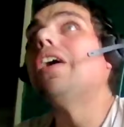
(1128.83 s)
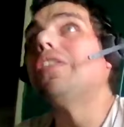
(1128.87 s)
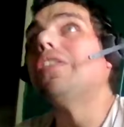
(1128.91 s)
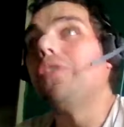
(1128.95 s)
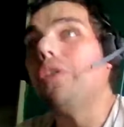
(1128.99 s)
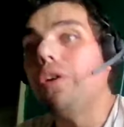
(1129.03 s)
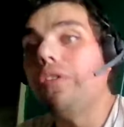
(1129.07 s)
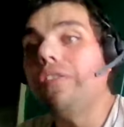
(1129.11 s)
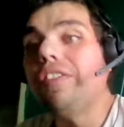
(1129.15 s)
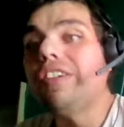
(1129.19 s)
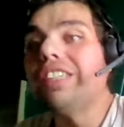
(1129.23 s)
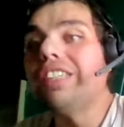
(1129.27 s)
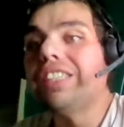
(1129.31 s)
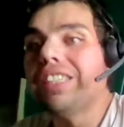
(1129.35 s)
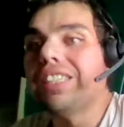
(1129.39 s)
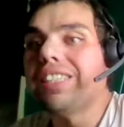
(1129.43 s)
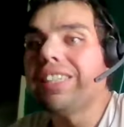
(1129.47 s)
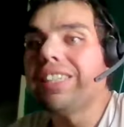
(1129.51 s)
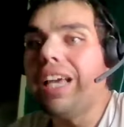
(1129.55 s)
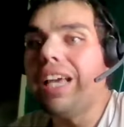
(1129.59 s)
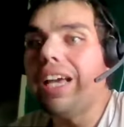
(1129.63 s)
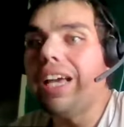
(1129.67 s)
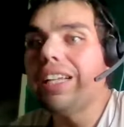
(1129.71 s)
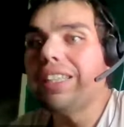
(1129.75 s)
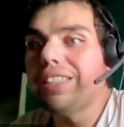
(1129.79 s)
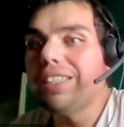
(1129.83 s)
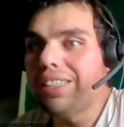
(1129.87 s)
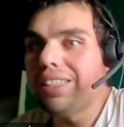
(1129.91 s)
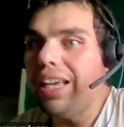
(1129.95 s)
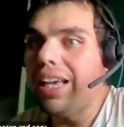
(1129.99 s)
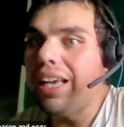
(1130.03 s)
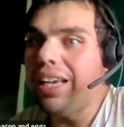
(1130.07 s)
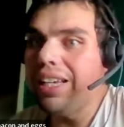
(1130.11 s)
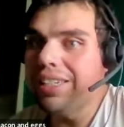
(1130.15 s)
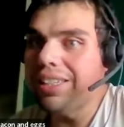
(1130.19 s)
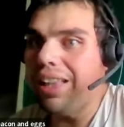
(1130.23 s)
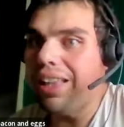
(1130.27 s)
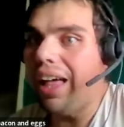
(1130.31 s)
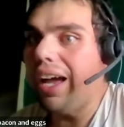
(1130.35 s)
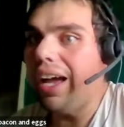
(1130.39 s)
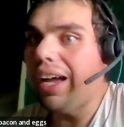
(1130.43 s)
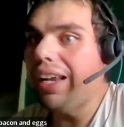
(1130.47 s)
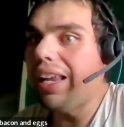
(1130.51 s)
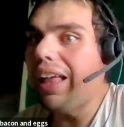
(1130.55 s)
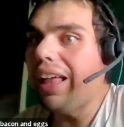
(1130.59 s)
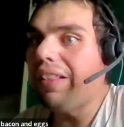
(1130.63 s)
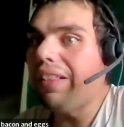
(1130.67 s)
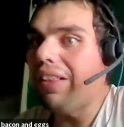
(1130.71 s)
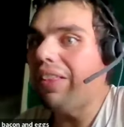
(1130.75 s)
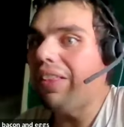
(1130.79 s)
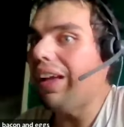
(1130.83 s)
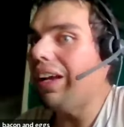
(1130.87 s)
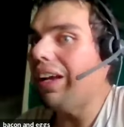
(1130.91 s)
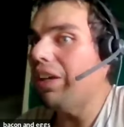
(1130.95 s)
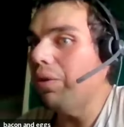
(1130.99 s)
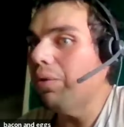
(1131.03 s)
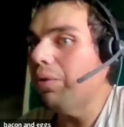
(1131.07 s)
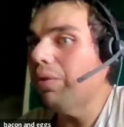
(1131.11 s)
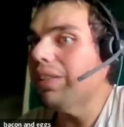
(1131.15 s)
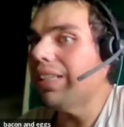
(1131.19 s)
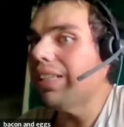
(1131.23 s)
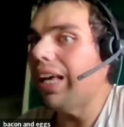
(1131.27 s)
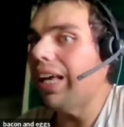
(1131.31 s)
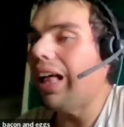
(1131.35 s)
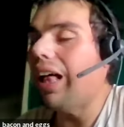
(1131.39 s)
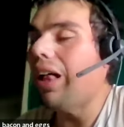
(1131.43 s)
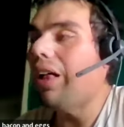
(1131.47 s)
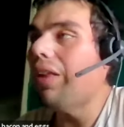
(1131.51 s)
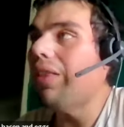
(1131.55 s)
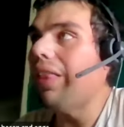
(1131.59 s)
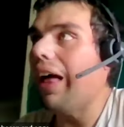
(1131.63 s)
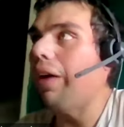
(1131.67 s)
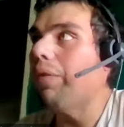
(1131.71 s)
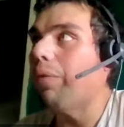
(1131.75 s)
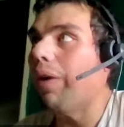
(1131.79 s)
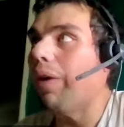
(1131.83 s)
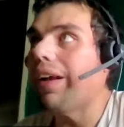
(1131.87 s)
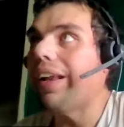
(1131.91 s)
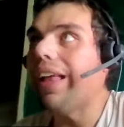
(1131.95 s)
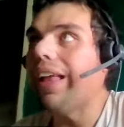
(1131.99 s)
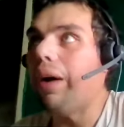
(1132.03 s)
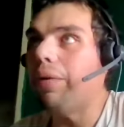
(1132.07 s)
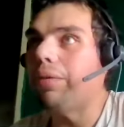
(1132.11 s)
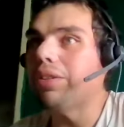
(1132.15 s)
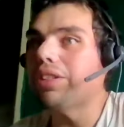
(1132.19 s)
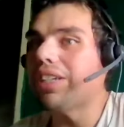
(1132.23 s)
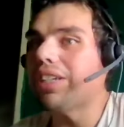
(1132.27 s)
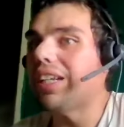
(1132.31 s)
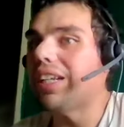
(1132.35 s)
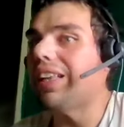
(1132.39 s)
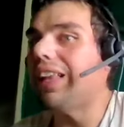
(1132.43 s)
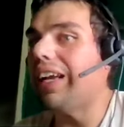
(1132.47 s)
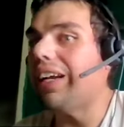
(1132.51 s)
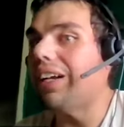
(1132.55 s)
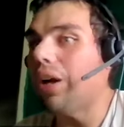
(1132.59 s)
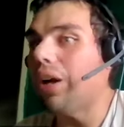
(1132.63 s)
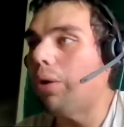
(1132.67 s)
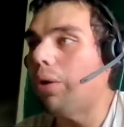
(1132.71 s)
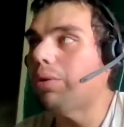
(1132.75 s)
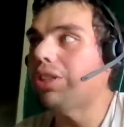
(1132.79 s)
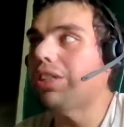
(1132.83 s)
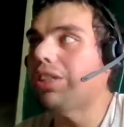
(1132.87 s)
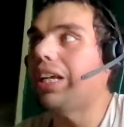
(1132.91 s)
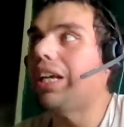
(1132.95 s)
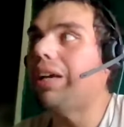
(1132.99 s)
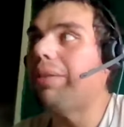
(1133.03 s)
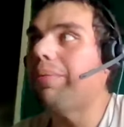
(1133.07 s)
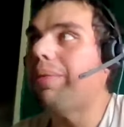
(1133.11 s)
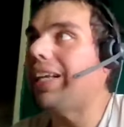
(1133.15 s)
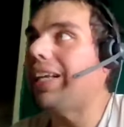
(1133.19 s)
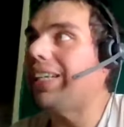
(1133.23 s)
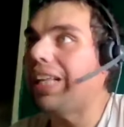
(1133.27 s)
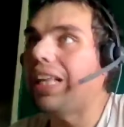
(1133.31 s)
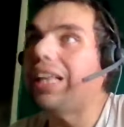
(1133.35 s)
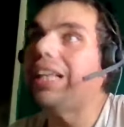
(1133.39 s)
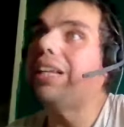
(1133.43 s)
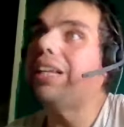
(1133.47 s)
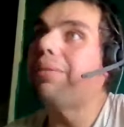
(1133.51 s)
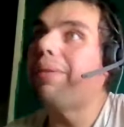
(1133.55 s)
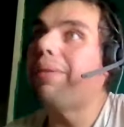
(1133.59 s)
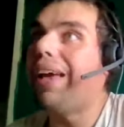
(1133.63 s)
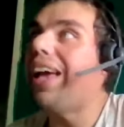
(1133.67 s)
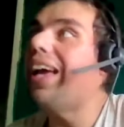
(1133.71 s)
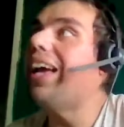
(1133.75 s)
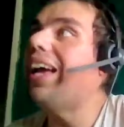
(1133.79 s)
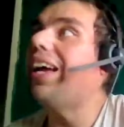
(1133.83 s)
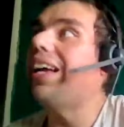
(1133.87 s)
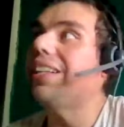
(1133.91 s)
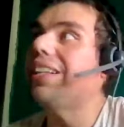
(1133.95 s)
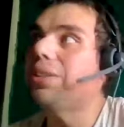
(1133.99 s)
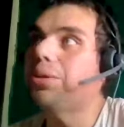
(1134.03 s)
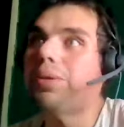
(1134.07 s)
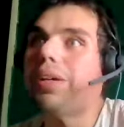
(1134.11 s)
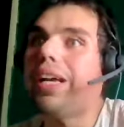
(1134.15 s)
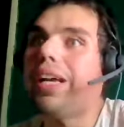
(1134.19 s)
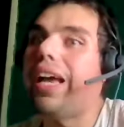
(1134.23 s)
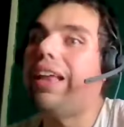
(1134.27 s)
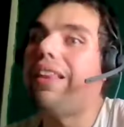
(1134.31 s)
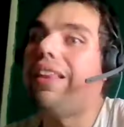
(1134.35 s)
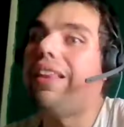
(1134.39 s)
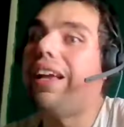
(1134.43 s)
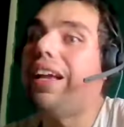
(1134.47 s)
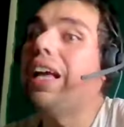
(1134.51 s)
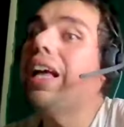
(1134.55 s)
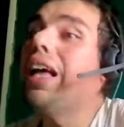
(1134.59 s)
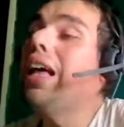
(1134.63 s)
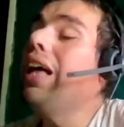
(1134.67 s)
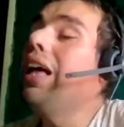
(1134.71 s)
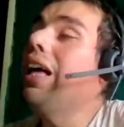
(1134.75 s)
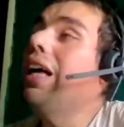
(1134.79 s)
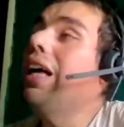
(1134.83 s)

nervous to say to say his line, and then like you could tell that Ron Howard's kind of like coaching him, like telling him, "Hey, it's okay," like